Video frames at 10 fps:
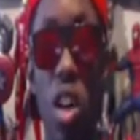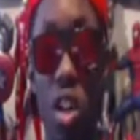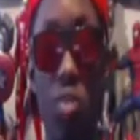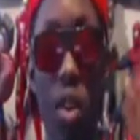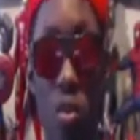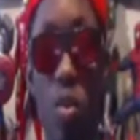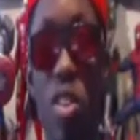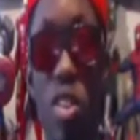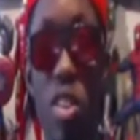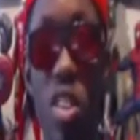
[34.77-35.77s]
is louder. My
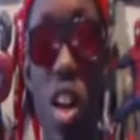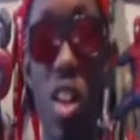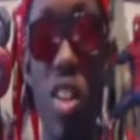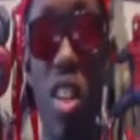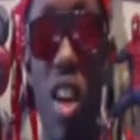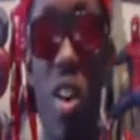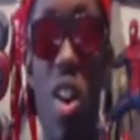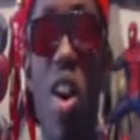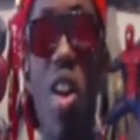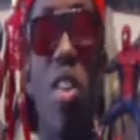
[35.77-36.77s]
voice is louder
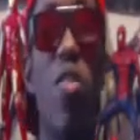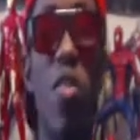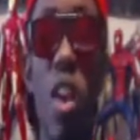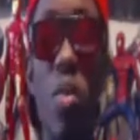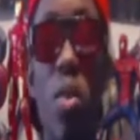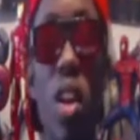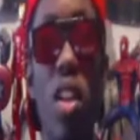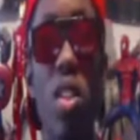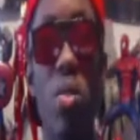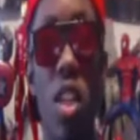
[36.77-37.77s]
now. The frame
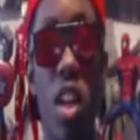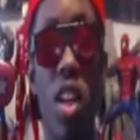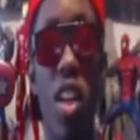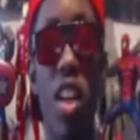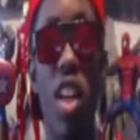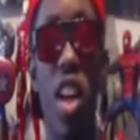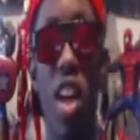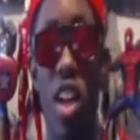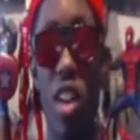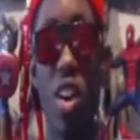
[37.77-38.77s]
rate is good
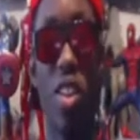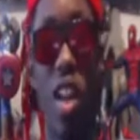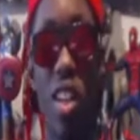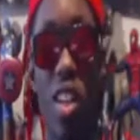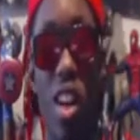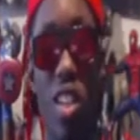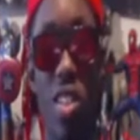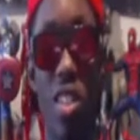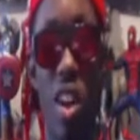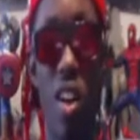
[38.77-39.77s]
and all that kind
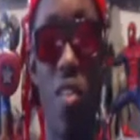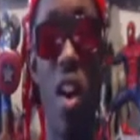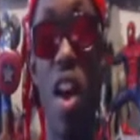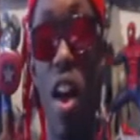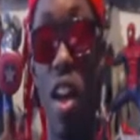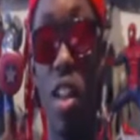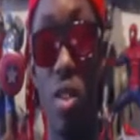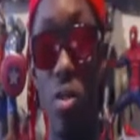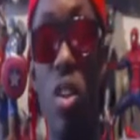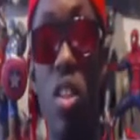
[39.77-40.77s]
of stuff.
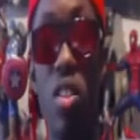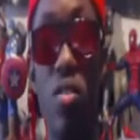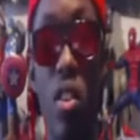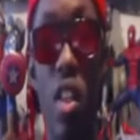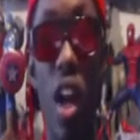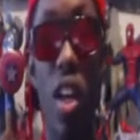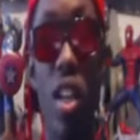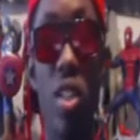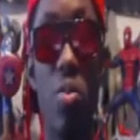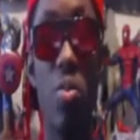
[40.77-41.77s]
And the reason for
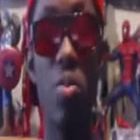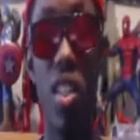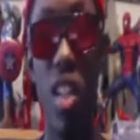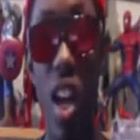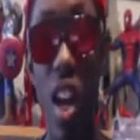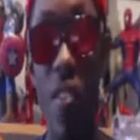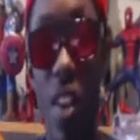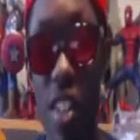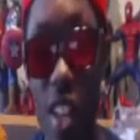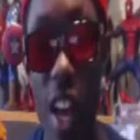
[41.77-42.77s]
that is because I
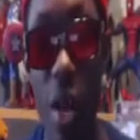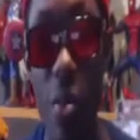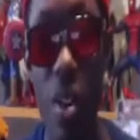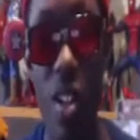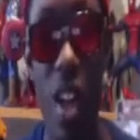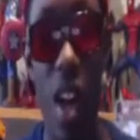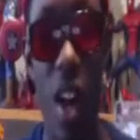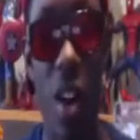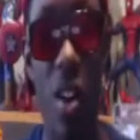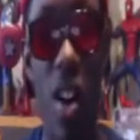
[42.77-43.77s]
have a camera
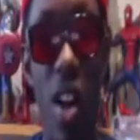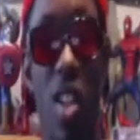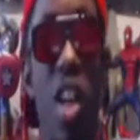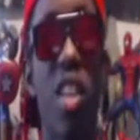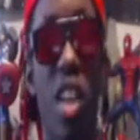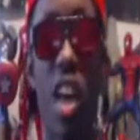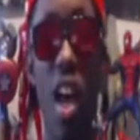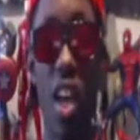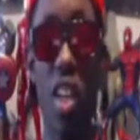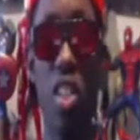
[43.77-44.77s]
now, like an
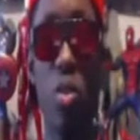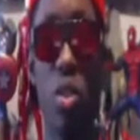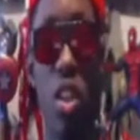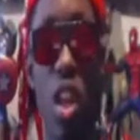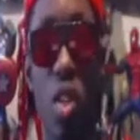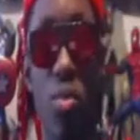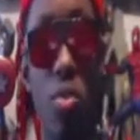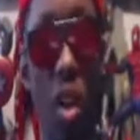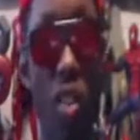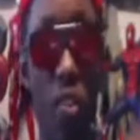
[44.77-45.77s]
actual
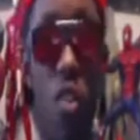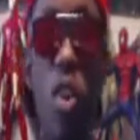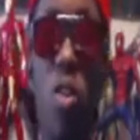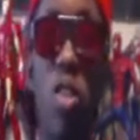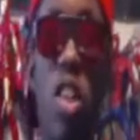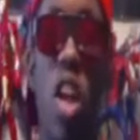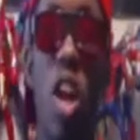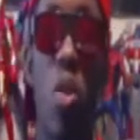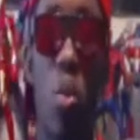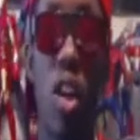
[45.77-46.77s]
camera. My folks
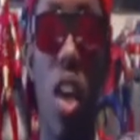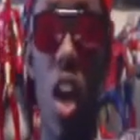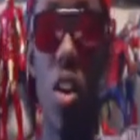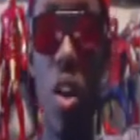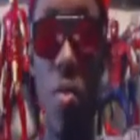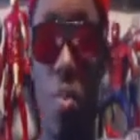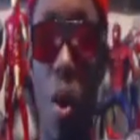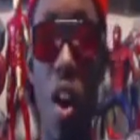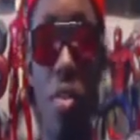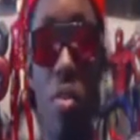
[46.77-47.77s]
went out and
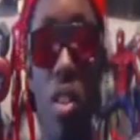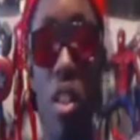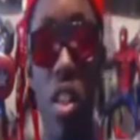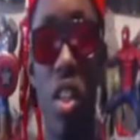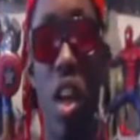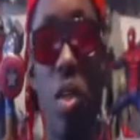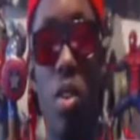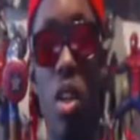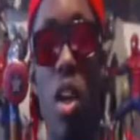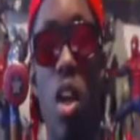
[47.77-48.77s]
bought me a
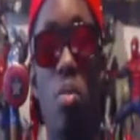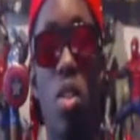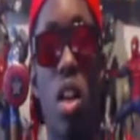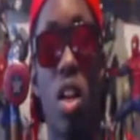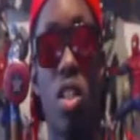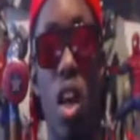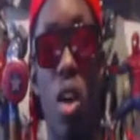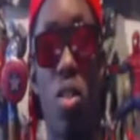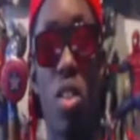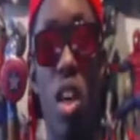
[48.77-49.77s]
camera because
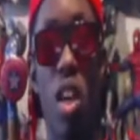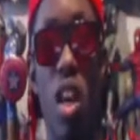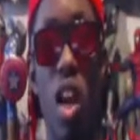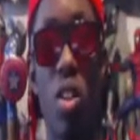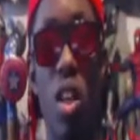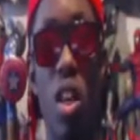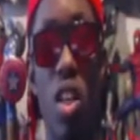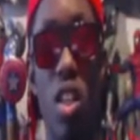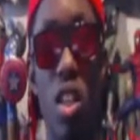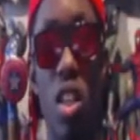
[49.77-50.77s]
I was saying how
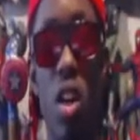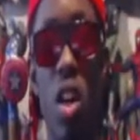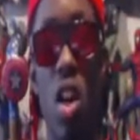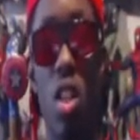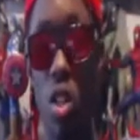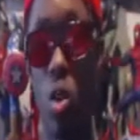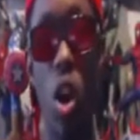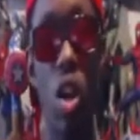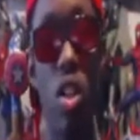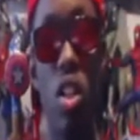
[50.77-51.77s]
like the
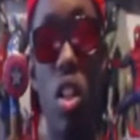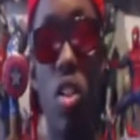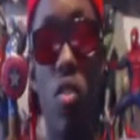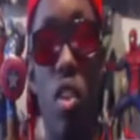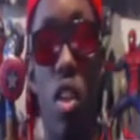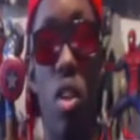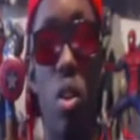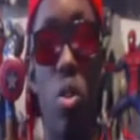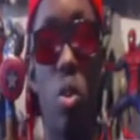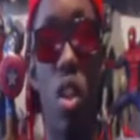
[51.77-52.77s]
quality in the
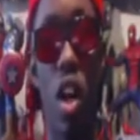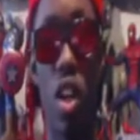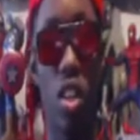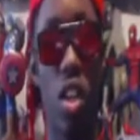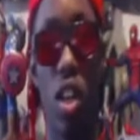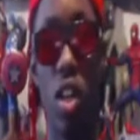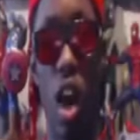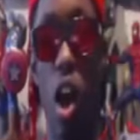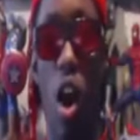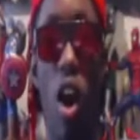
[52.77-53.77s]
videos were kind of
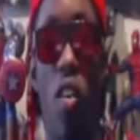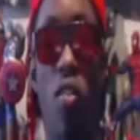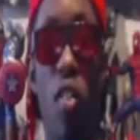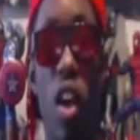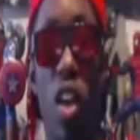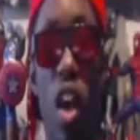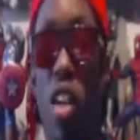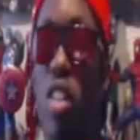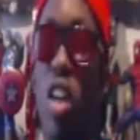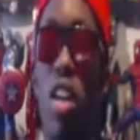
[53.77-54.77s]
like off, and
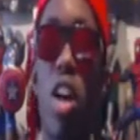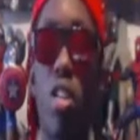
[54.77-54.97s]
I didn't